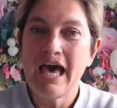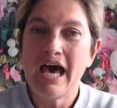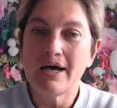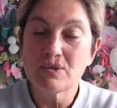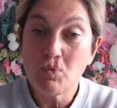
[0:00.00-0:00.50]

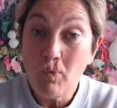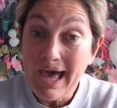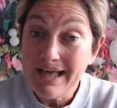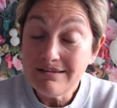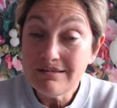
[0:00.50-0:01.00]
As
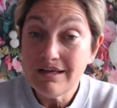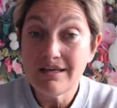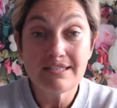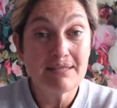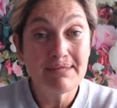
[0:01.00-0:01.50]
well
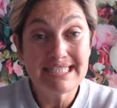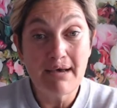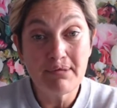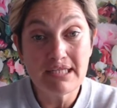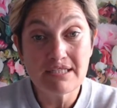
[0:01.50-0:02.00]
as the
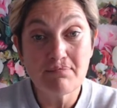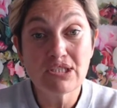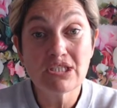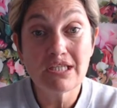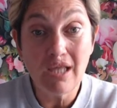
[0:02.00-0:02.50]
metabolism
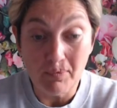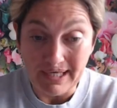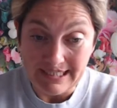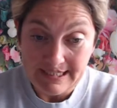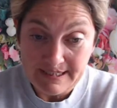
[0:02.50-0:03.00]

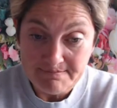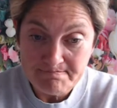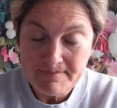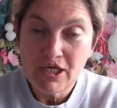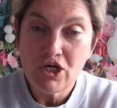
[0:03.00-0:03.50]
slowing,
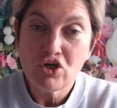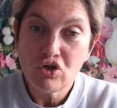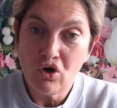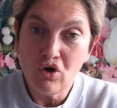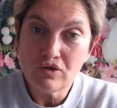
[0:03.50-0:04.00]

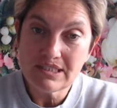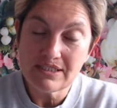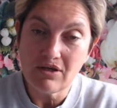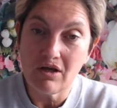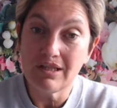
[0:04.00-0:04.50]

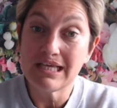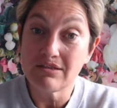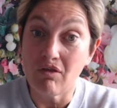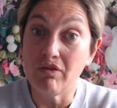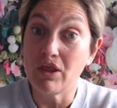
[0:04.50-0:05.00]
cortisol is
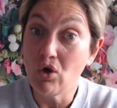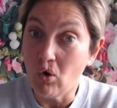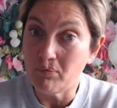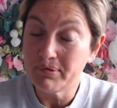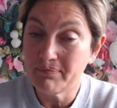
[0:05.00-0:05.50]
on the
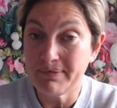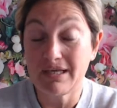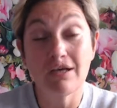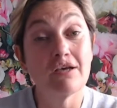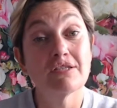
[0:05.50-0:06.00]
up
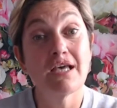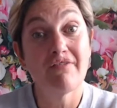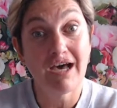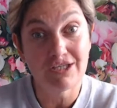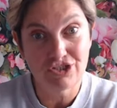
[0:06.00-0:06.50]
because of
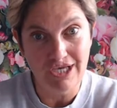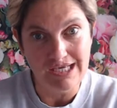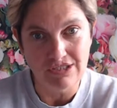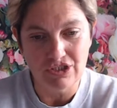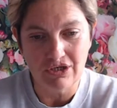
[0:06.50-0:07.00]
our
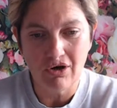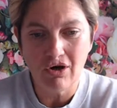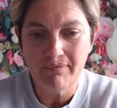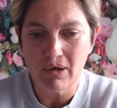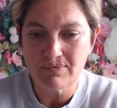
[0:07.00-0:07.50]
changing
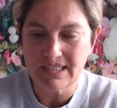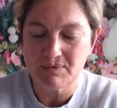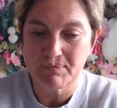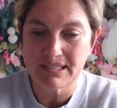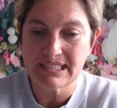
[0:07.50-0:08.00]
hormones, as
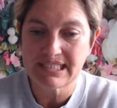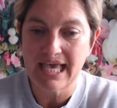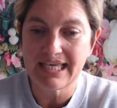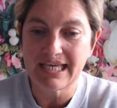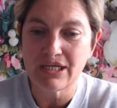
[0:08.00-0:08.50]
we've been
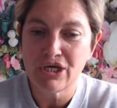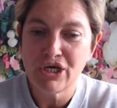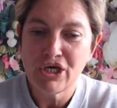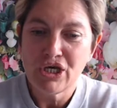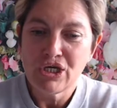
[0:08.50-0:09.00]
saying.
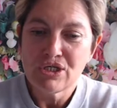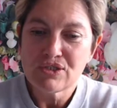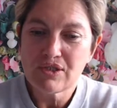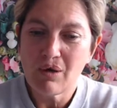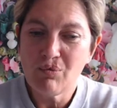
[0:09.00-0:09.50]

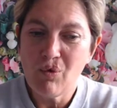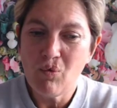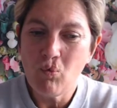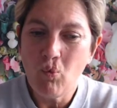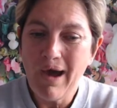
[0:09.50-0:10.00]
So
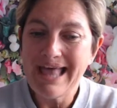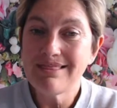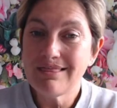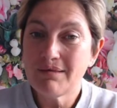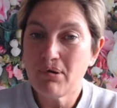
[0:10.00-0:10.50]

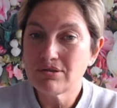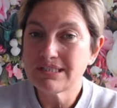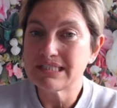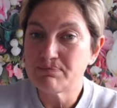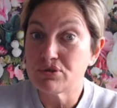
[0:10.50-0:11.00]
when the
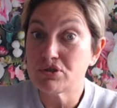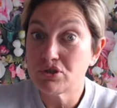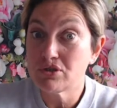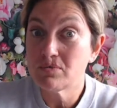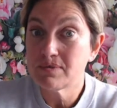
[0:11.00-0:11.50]
body's
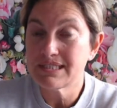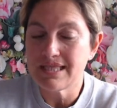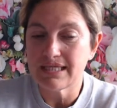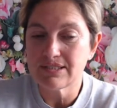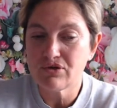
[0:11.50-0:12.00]
producing
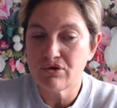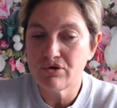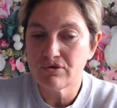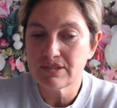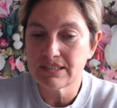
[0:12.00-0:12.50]
this
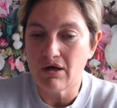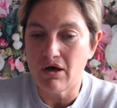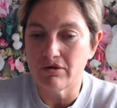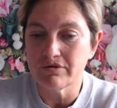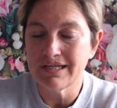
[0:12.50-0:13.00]

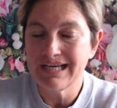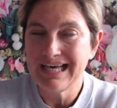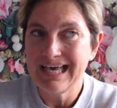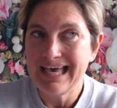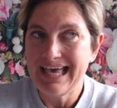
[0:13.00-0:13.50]
cortisol,
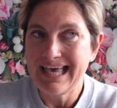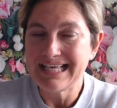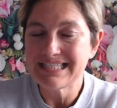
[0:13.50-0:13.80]
it